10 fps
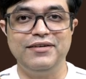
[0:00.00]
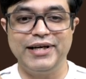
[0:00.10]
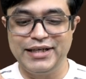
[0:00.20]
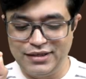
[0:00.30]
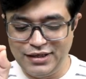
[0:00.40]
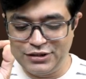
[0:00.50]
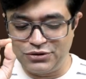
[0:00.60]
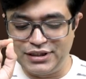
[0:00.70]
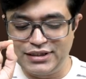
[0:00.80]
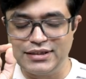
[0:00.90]
right?
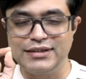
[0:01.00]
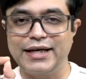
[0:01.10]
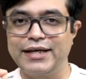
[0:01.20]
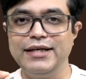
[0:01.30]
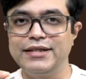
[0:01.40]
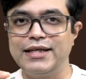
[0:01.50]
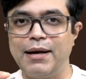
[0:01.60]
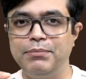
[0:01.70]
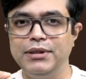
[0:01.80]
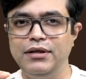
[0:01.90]
So this is second
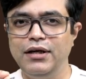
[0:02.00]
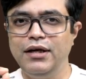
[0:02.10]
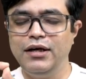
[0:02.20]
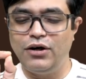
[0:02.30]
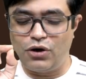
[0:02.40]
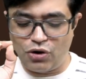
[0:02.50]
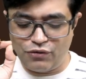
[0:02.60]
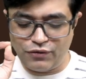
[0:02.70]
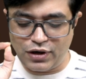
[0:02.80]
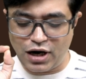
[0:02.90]
example
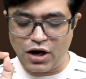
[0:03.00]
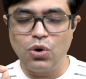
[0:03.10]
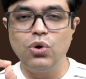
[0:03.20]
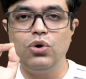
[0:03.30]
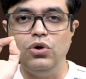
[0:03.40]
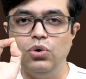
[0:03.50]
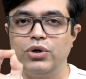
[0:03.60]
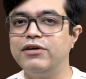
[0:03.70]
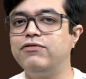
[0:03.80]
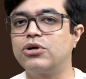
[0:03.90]
of how
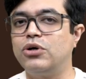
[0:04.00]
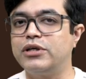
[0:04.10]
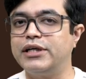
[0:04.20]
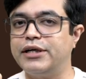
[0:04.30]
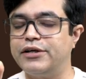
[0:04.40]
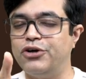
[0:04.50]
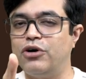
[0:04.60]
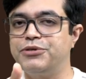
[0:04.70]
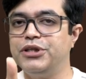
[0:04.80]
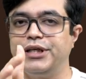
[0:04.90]
looking for contradictory
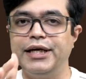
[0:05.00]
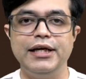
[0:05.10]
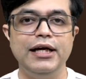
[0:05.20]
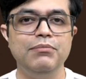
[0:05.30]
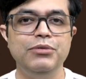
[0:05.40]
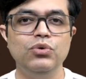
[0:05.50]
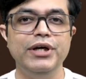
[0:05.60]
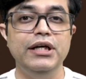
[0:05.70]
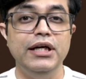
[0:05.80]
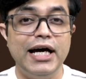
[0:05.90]
option can help you
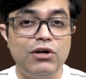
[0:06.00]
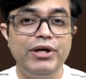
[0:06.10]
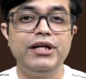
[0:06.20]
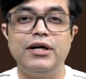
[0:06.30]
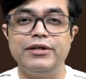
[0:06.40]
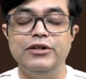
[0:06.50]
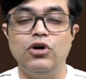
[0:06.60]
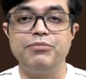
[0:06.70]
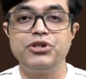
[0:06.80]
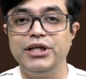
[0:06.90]
in narrowing down the
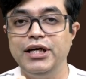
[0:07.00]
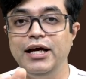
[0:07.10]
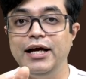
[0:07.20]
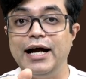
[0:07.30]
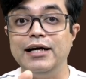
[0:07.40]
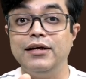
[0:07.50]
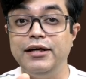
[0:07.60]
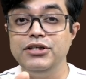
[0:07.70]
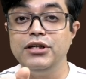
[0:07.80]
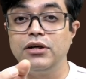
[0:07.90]
option and
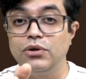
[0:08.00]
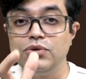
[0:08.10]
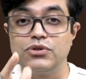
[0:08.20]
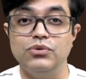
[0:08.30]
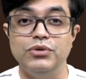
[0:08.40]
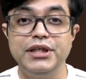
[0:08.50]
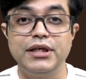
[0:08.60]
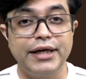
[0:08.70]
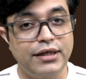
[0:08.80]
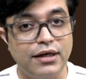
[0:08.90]
reaching close to the
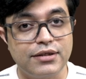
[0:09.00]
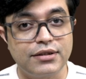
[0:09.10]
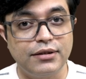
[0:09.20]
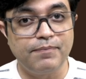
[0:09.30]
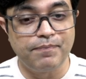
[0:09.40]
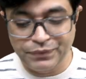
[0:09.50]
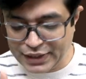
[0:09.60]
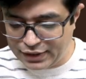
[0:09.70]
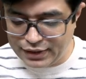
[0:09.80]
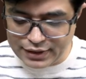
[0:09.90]
correct answer.
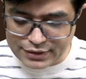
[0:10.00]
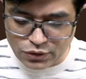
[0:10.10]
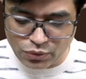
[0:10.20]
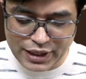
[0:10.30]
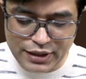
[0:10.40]
Let us look